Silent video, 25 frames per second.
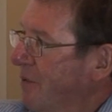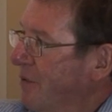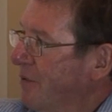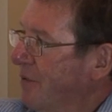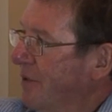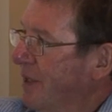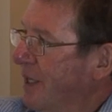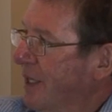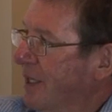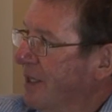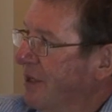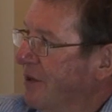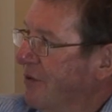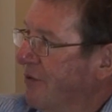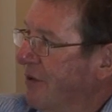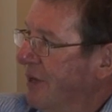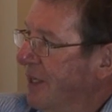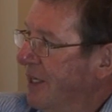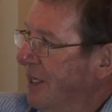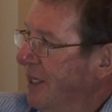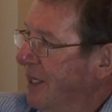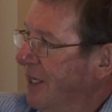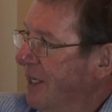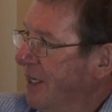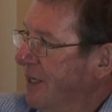both get
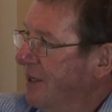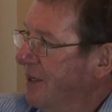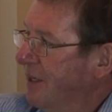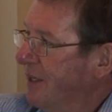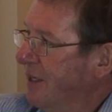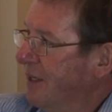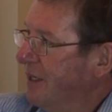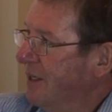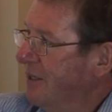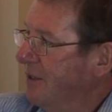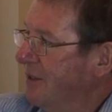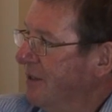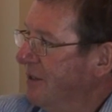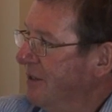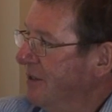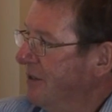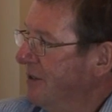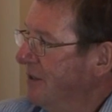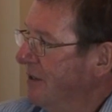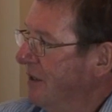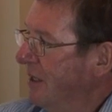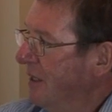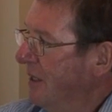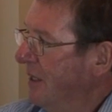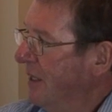green
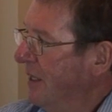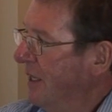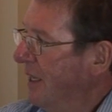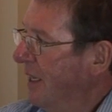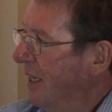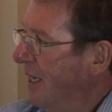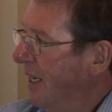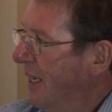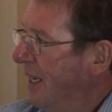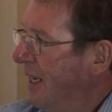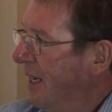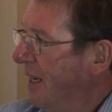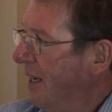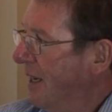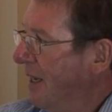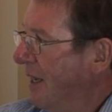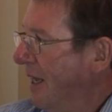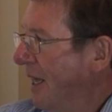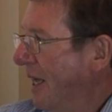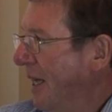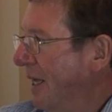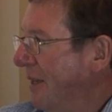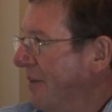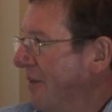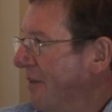indicators,
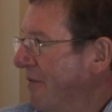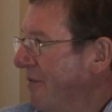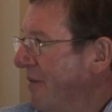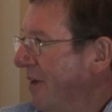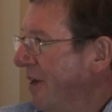and the